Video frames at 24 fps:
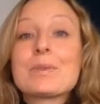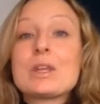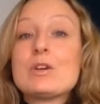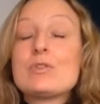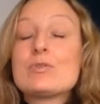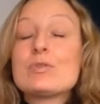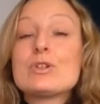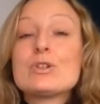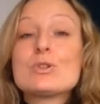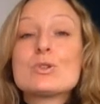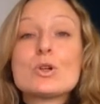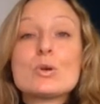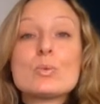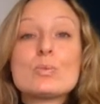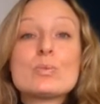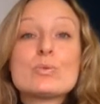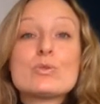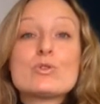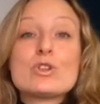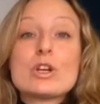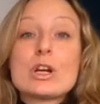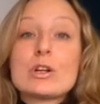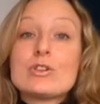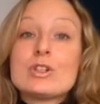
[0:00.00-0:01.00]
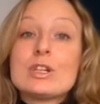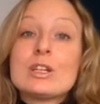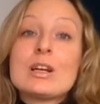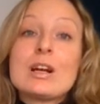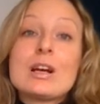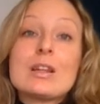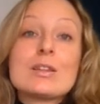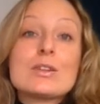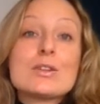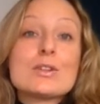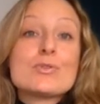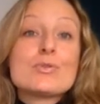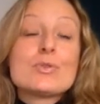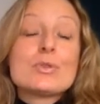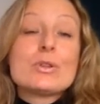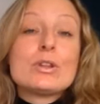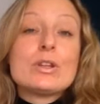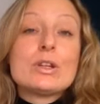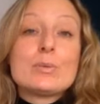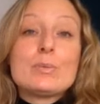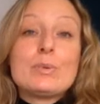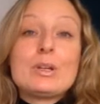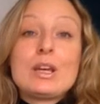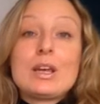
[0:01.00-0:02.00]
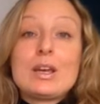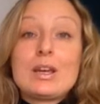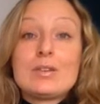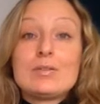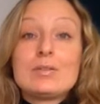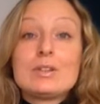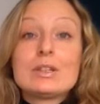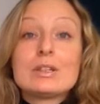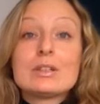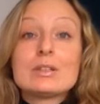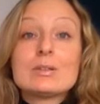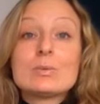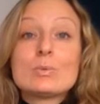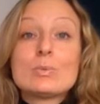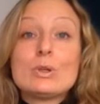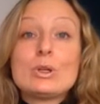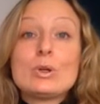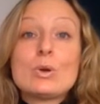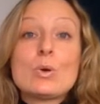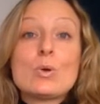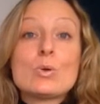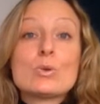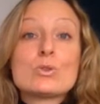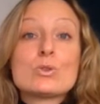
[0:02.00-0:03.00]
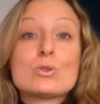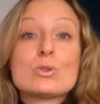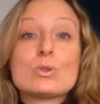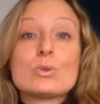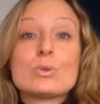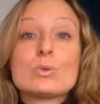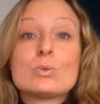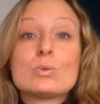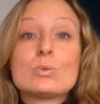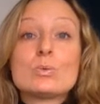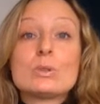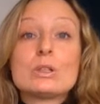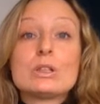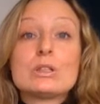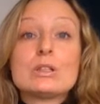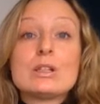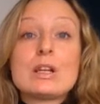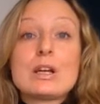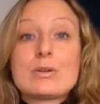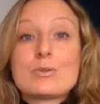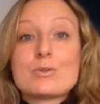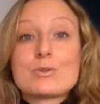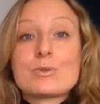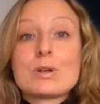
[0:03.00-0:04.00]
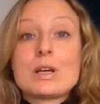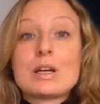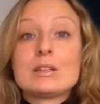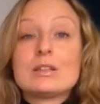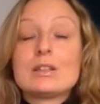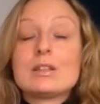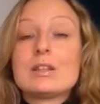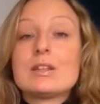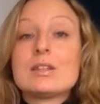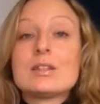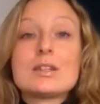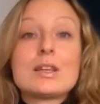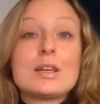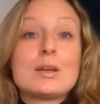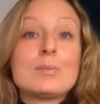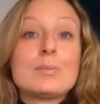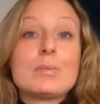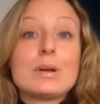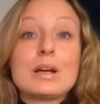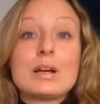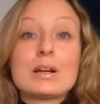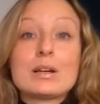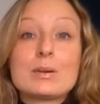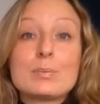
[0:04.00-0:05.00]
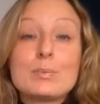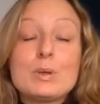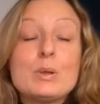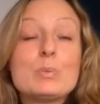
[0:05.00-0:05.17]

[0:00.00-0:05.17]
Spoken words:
if we stop judging others for their behavior, we also will attract the same back.